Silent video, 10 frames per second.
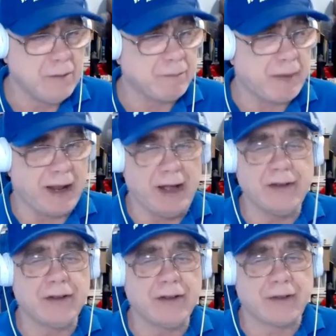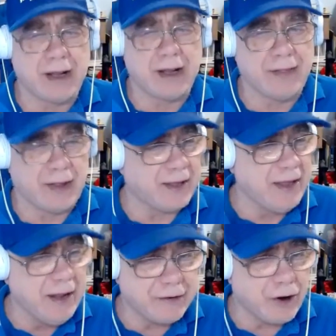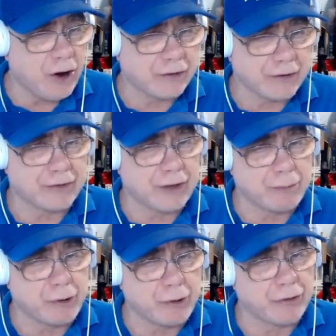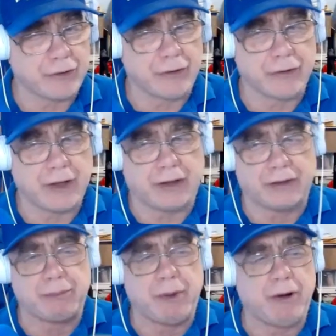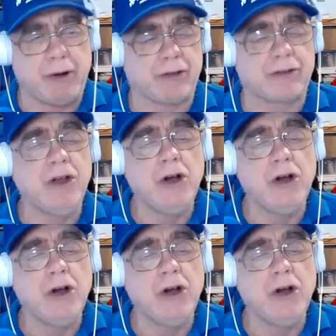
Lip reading: by understanding that each autistic person's experience